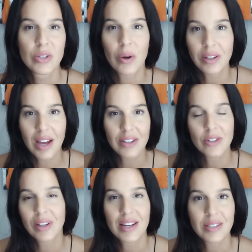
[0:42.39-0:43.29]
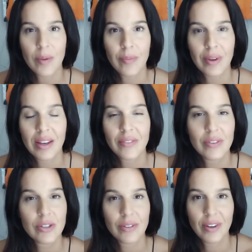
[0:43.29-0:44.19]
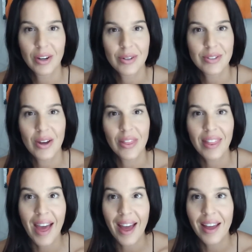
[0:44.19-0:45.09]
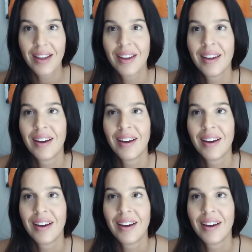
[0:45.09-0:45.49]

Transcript: so I'll catch you guys up in future videos on that.